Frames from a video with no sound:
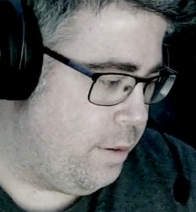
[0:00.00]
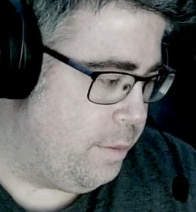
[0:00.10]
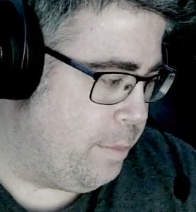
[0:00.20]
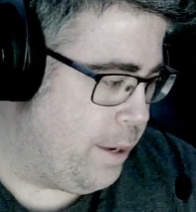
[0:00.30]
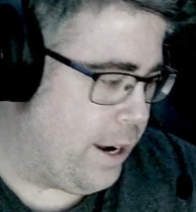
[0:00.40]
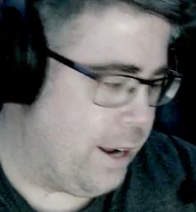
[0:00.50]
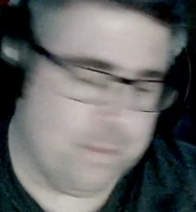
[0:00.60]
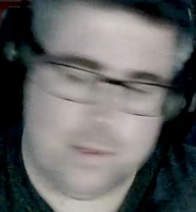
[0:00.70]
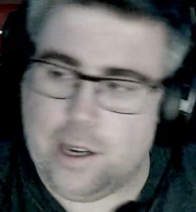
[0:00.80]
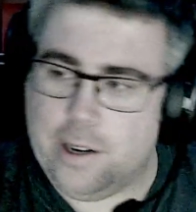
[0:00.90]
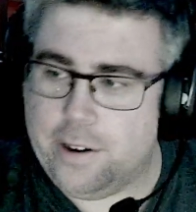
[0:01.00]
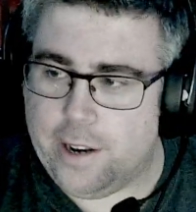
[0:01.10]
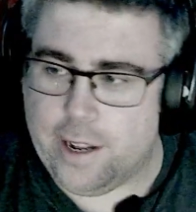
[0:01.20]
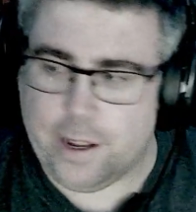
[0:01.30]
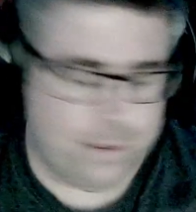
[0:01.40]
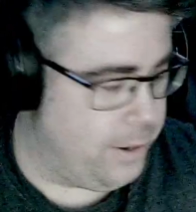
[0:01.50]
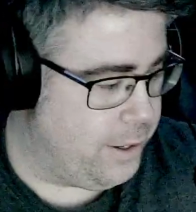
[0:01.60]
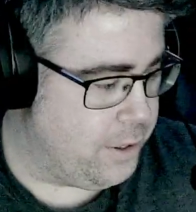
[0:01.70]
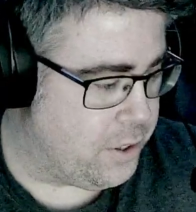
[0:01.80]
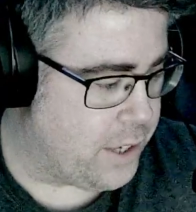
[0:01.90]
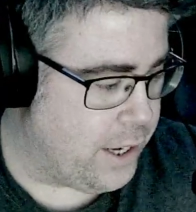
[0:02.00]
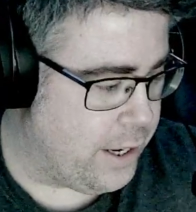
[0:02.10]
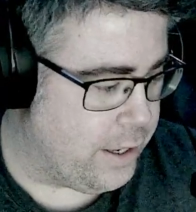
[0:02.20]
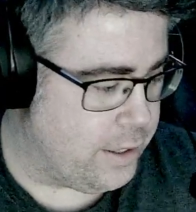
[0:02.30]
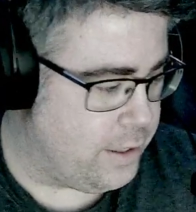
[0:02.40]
Man, I am tired today. We are just kind of